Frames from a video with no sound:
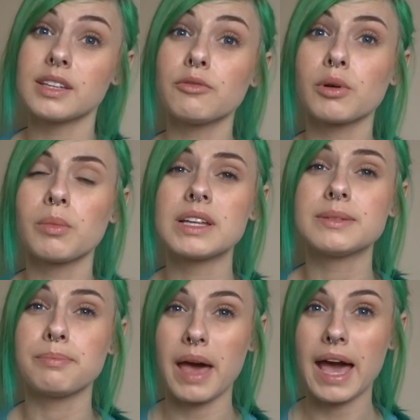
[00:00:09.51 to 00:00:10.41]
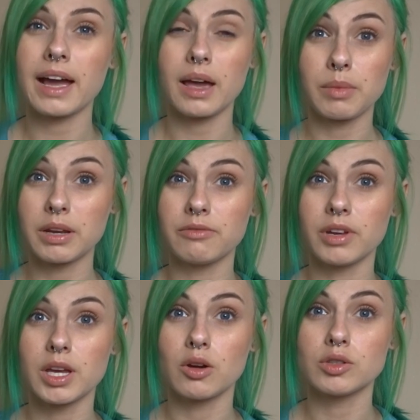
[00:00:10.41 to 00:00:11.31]
Several months back, I made a
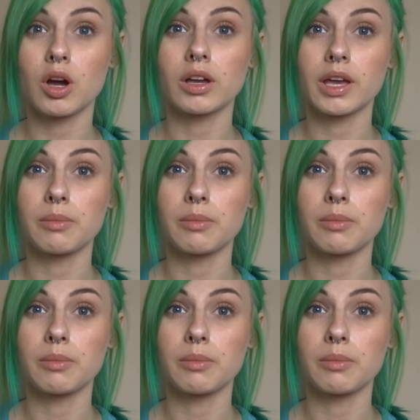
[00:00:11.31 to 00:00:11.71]
video talking